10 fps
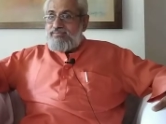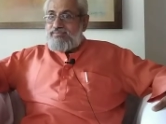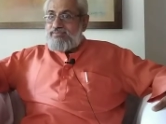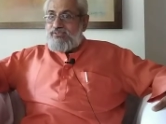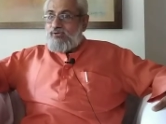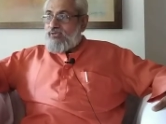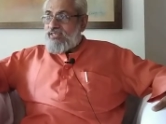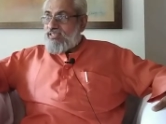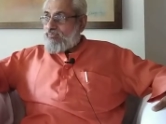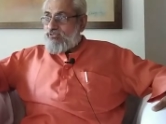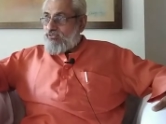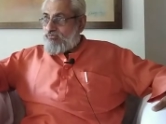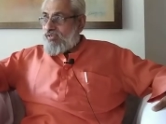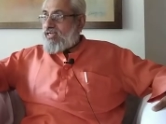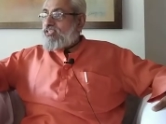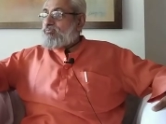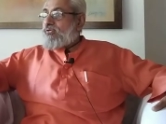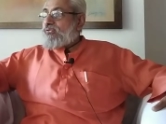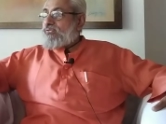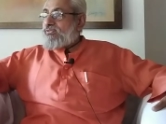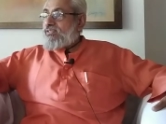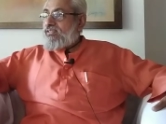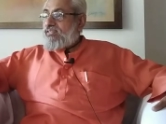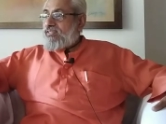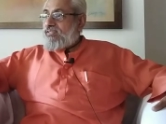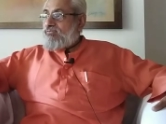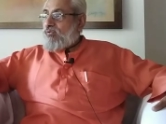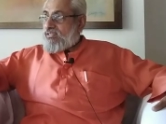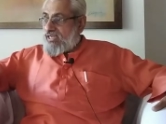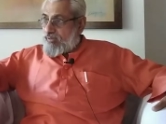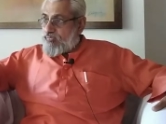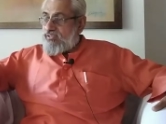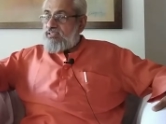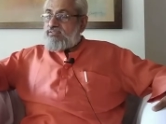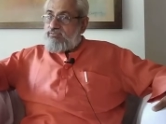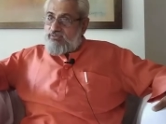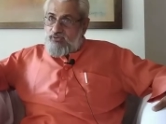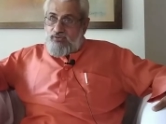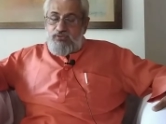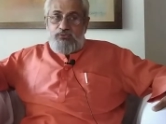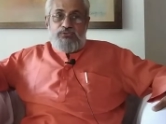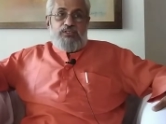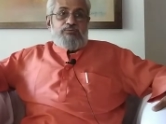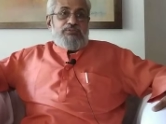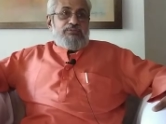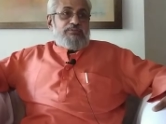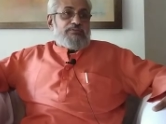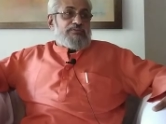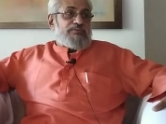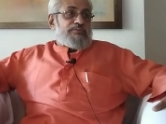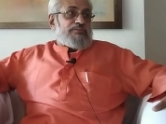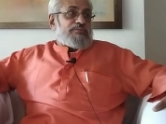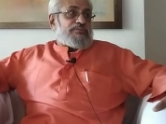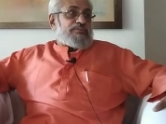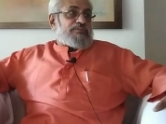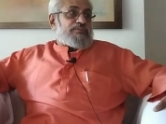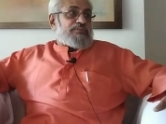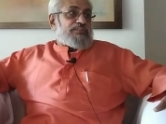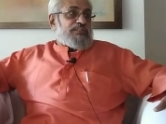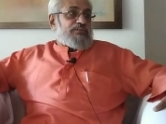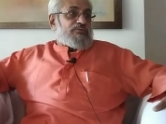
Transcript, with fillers: You're talking in terms of the way it is produced, what type it is. You're talking on those types. Yeah.